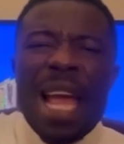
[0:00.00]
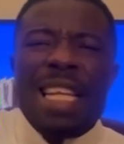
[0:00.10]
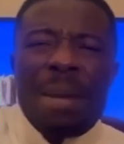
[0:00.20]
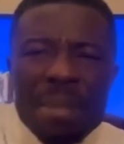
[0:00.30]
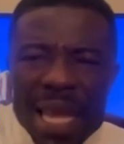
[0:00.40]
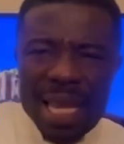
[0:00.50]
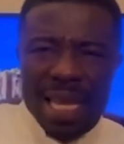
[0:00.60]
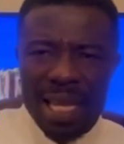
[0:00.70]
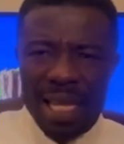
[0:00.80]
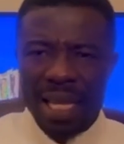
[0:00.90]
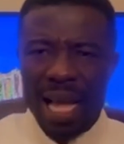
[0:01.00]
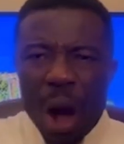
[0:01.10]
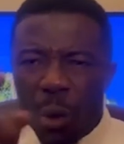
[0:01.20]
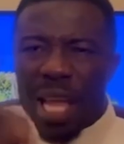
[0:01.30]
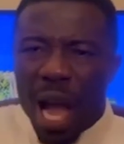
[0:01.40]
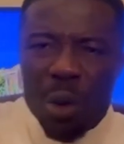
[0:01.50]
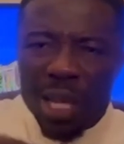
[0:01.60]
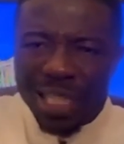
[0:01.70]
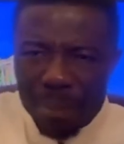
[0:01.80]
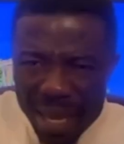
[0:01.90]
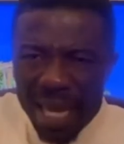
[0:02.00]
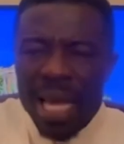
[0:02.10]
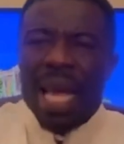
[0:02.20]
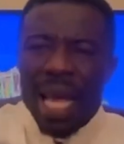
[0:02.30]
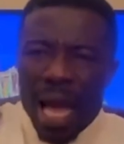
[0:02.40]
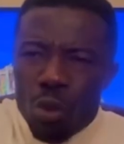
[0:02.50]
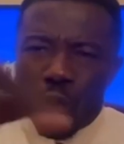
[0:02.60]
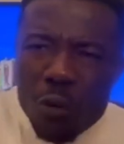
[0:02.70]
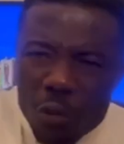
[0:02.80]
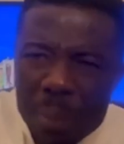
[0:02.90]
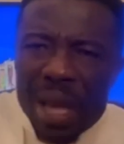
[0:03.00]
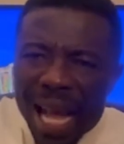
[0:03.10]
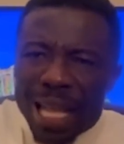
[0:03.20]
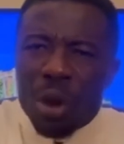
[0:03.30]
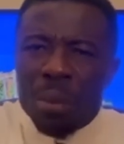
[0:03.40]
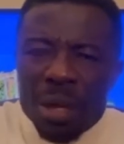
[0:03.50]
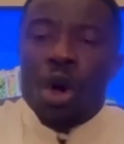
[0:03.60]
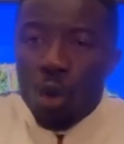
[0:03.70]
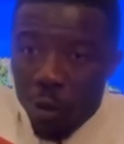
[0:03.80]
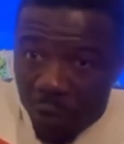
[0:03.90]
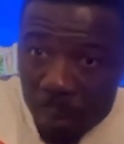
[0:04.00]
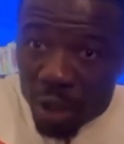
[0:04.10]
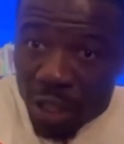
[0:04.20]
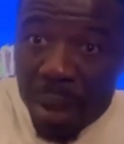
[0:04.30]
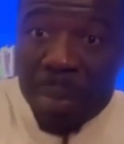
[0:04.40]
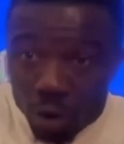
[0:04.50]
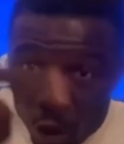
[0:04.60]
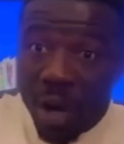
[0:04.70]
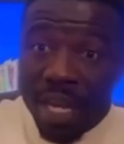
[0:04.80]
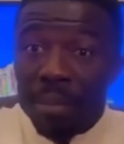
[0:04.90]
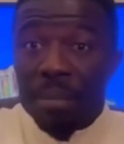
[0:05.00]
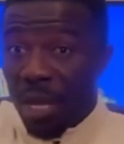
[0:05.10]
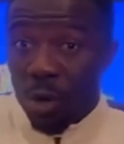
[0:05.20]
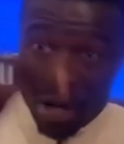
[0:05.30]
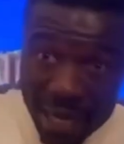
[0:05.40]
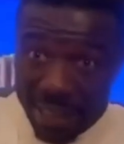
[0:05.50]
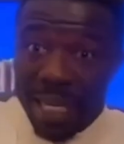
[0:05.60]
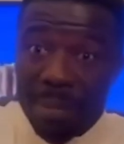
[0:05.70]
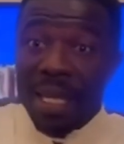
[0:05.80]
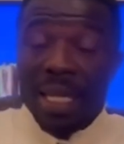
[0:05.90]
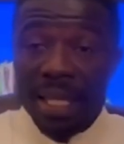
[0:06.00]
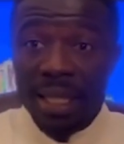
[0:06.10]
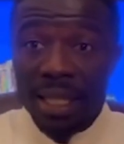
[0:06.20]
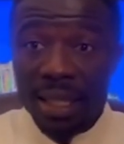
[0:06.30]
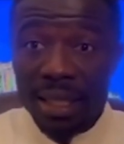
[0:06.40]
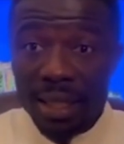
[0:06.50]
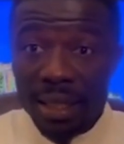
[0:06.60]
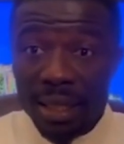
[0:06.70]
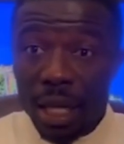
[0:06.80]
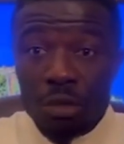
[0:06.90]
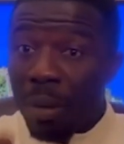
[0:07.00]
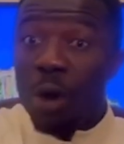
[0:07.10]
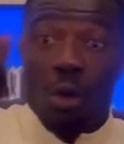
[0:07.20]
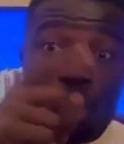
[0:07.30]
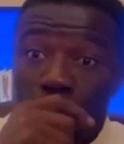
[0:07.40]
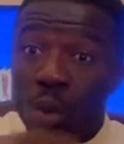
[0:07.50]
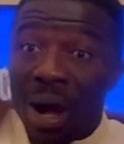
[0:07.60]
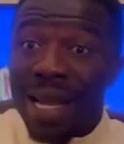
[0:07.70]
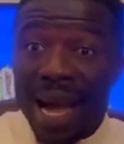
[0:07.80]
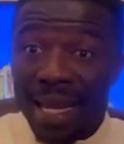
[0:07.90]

di me a we ya we se me enkofo bi ka so me wo famous e bi beto wanim me wo ka kire me aso man ko hunto kwada